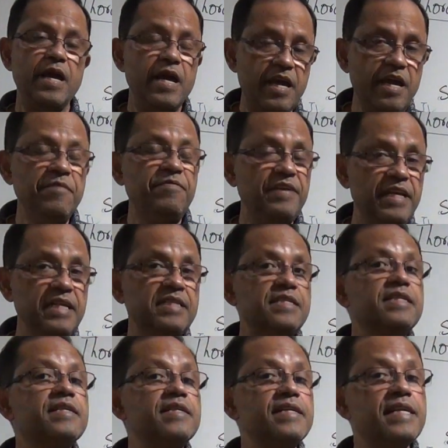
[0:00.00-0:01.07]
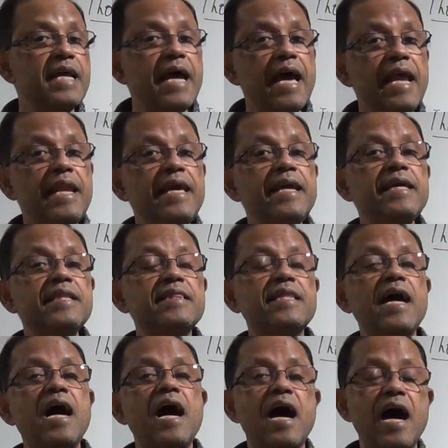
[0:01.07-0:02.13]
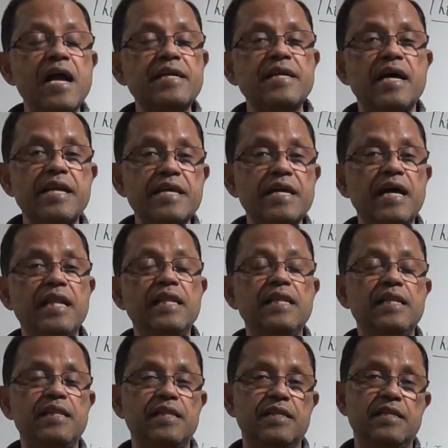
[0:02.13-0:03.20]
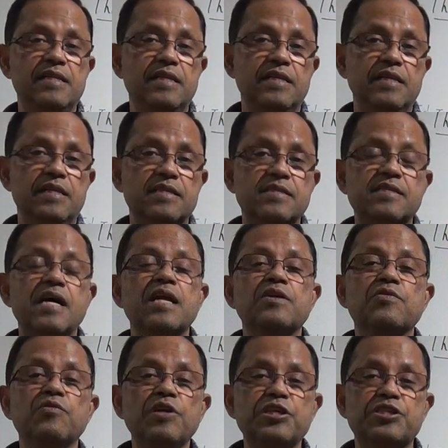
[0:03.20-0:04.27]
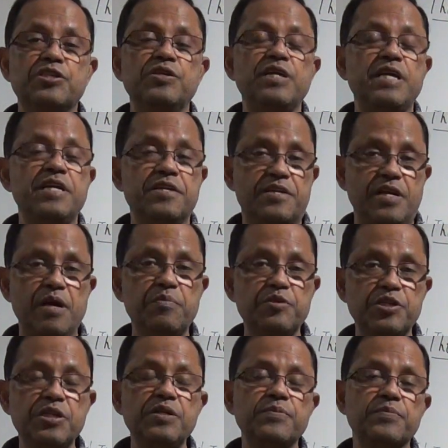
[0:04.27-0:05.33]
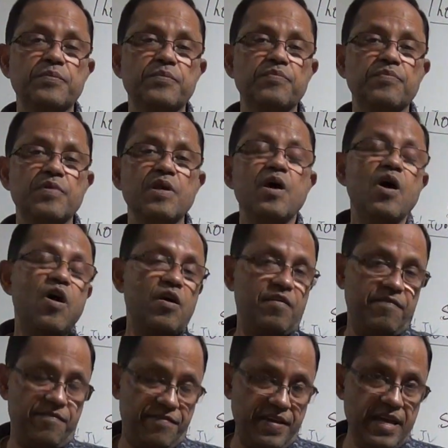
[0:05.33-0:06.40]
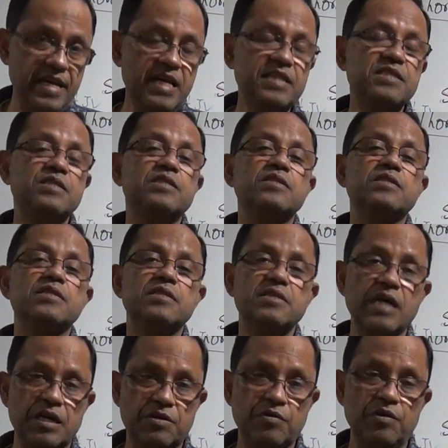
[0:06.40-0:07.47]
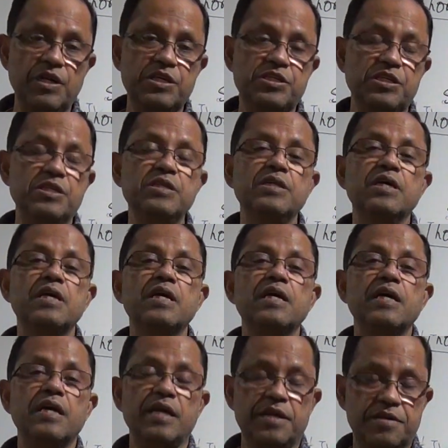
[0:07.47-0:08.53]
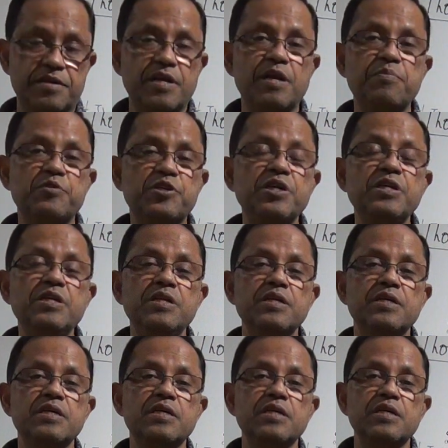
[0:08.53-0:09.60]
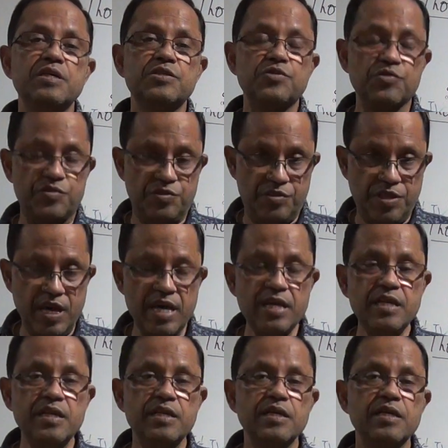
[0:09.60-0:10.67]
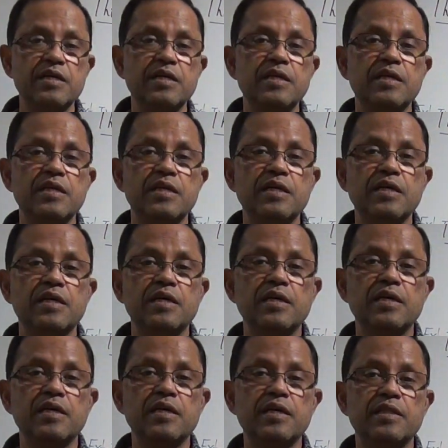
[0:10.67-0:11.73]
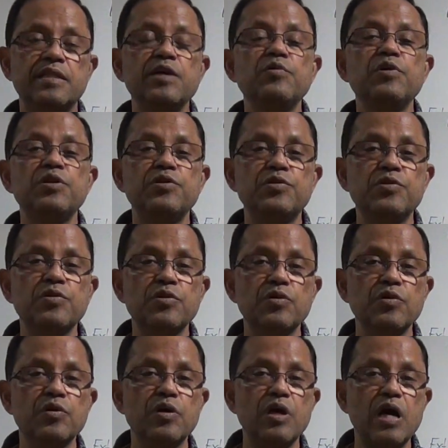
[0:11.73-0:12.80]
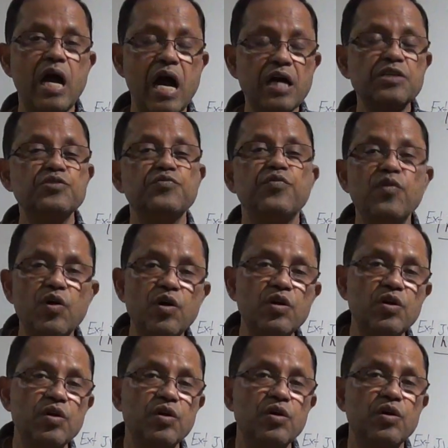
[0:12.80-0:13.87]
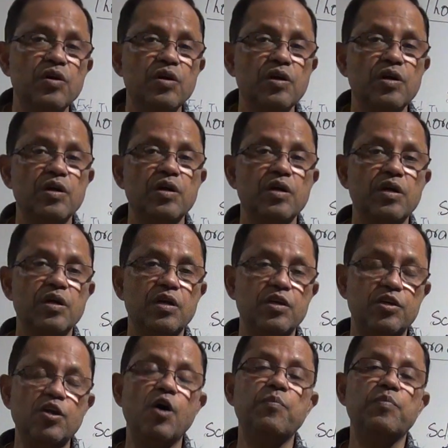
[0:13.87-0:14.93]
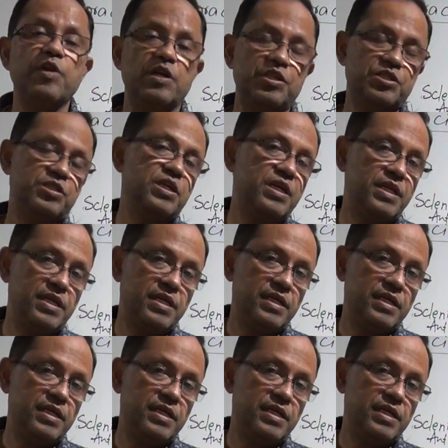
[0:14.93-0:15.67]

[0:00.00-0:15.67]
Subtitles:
If it's really the arterial circulation interruption or venous circulation interruption, so then they will ask for Doppler study.